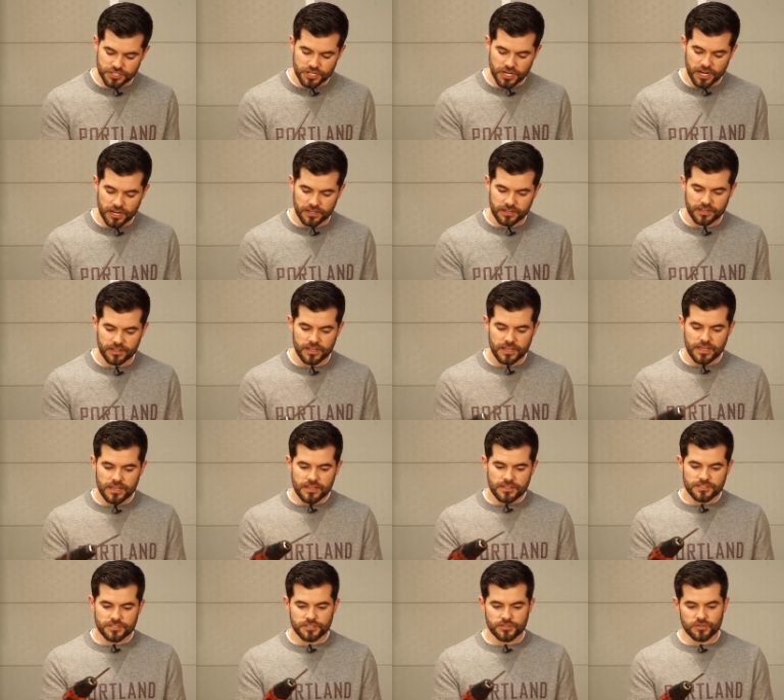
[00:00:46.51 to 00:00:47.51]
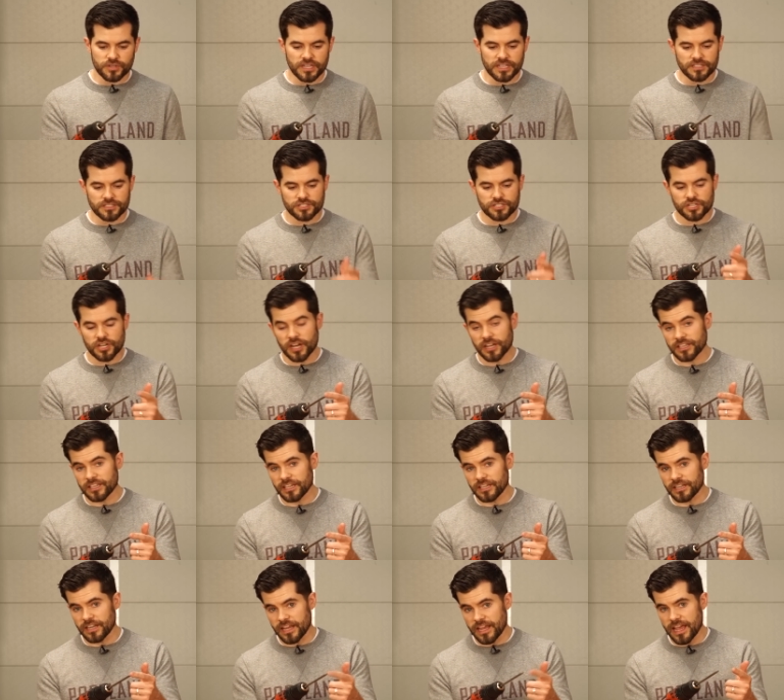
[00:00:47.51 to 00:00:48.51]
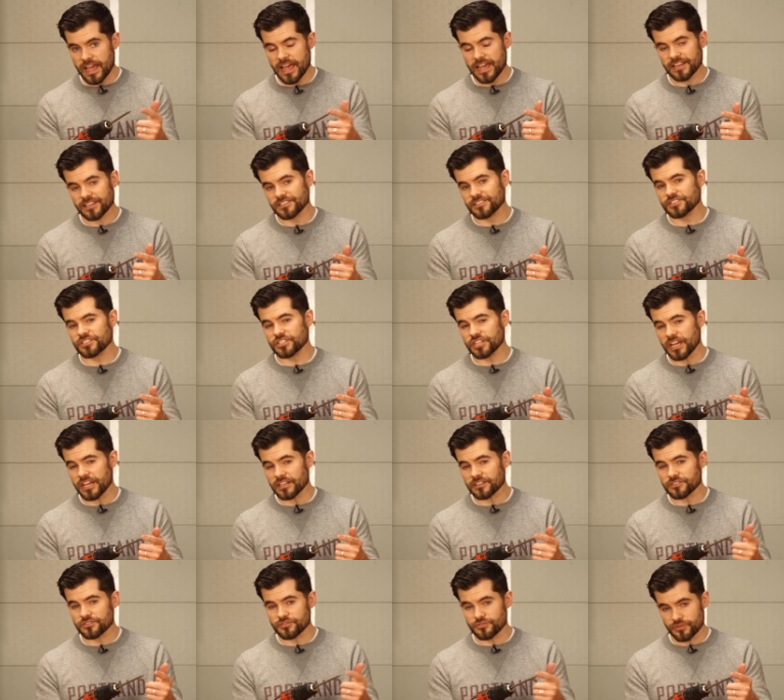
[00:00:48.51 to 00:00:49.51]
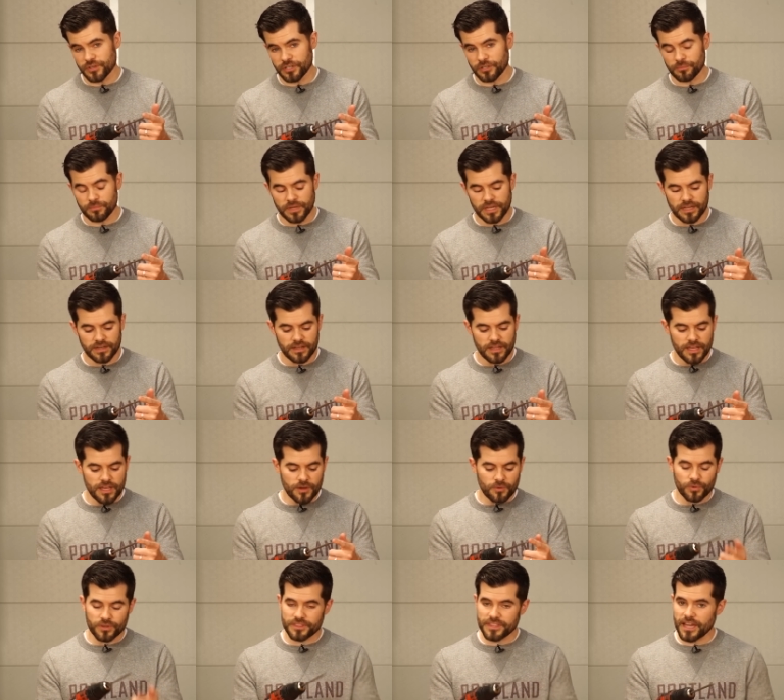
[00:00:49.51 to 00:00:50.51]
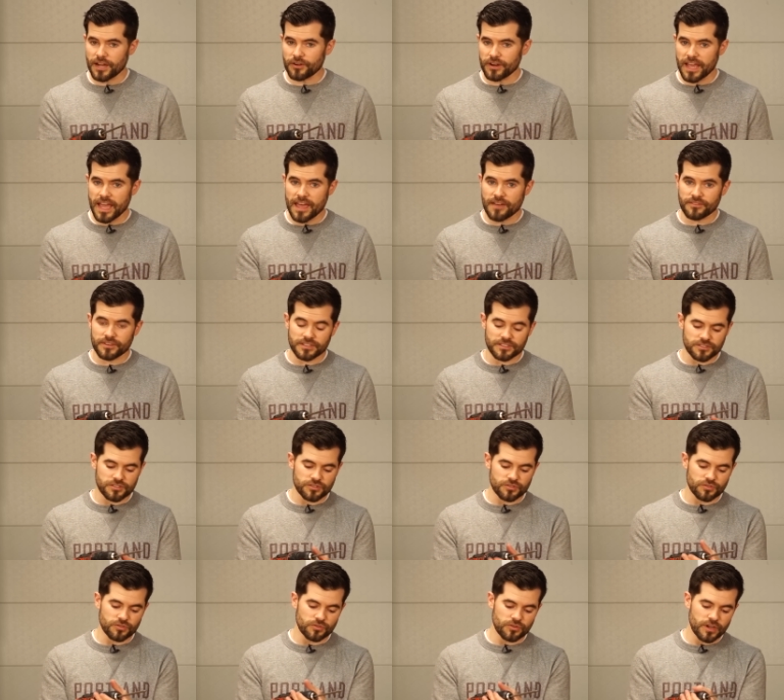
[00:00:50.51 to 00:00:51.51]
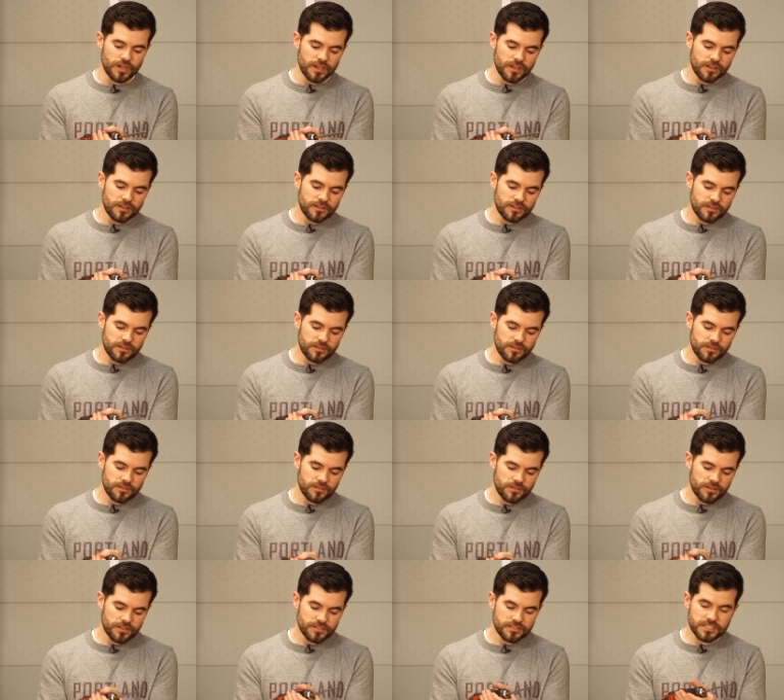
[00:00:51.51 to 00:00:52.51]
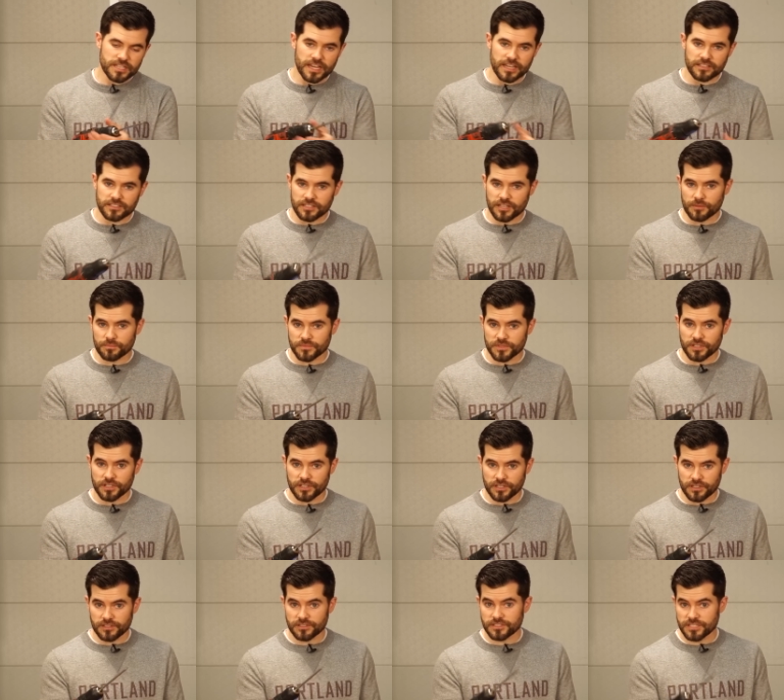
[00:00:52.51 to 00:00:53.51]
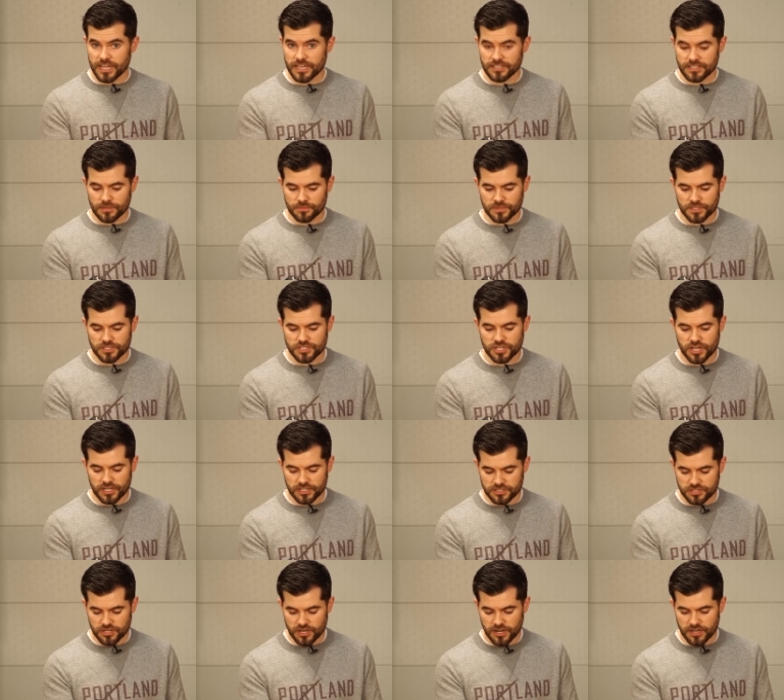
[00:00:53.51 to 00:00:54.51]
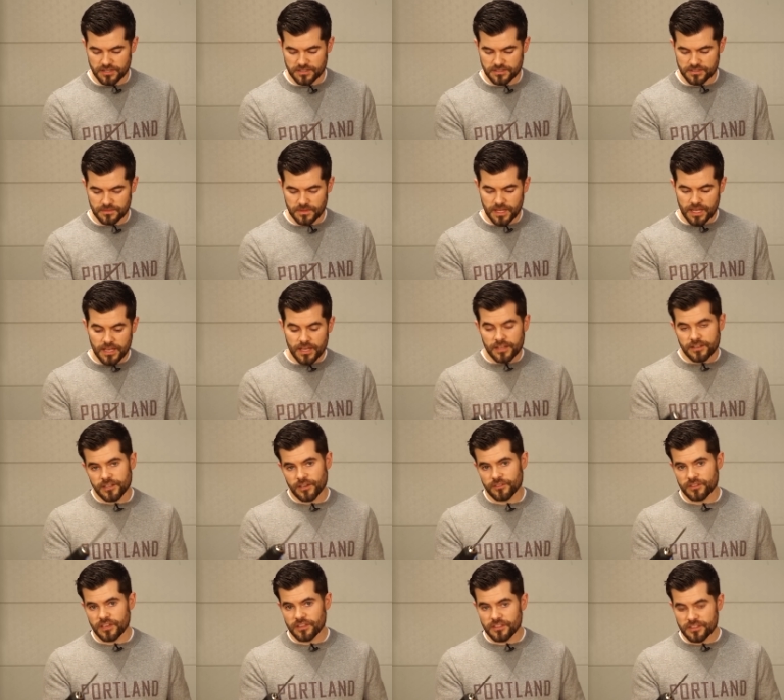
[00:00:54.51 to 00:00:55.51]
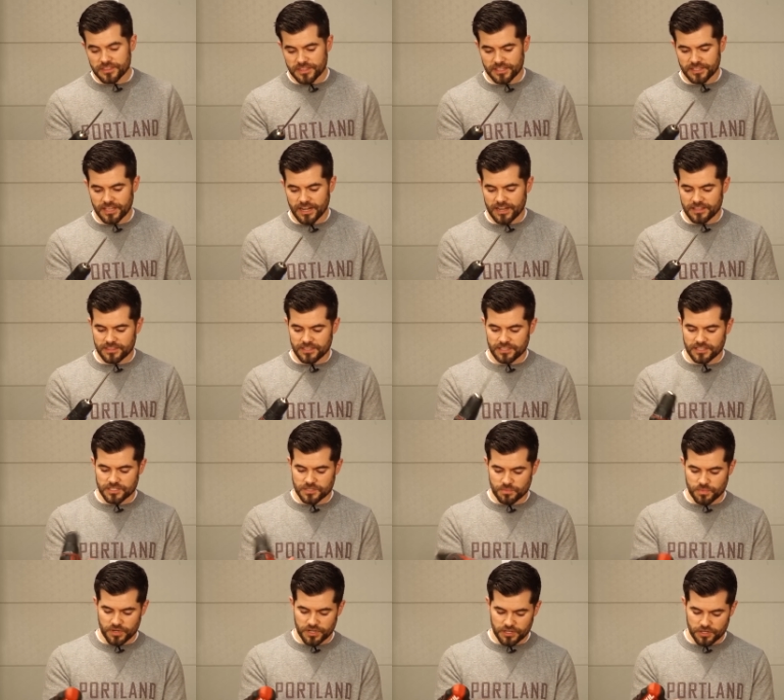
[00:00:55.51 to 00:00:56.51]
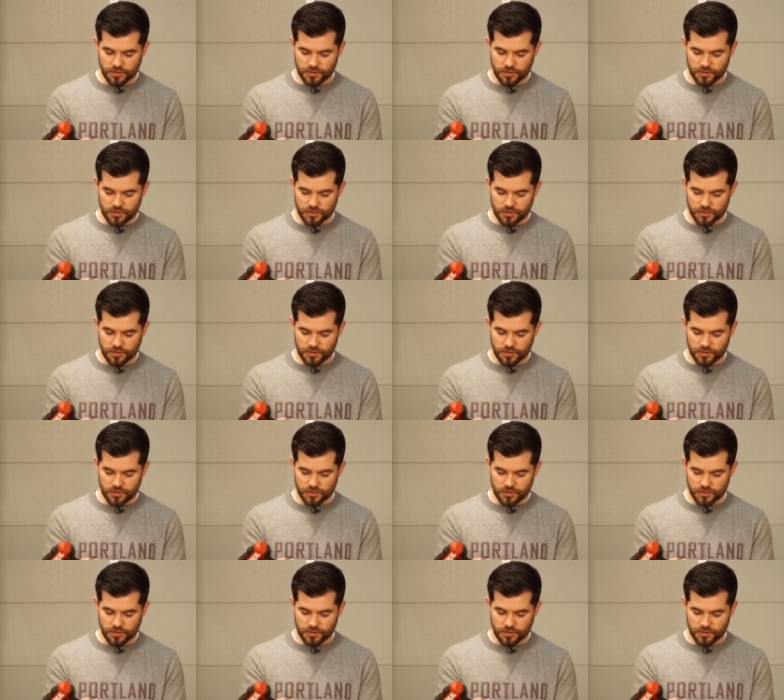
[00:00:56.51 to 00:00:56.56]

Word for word: chuck. So you can chuck in a hex shank drill bit without having to tighten up the, tighten up the chuck jaws. Now the other thing that I think is pretty